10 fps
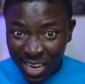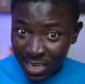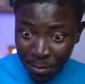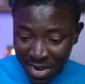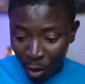
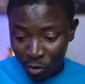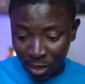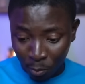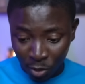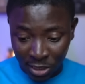demeanor with the
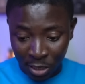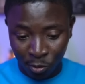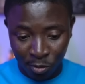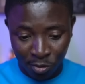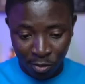Pochino.
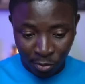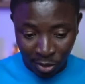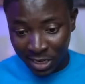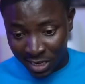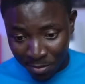
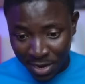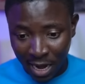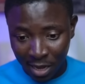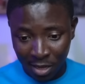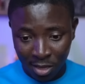She
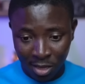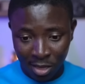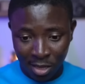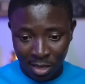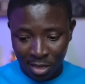demeanor.
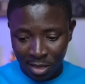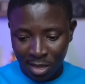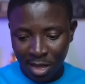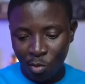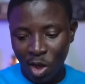
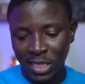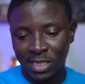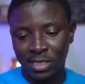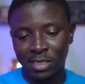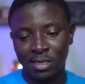
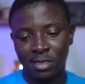What?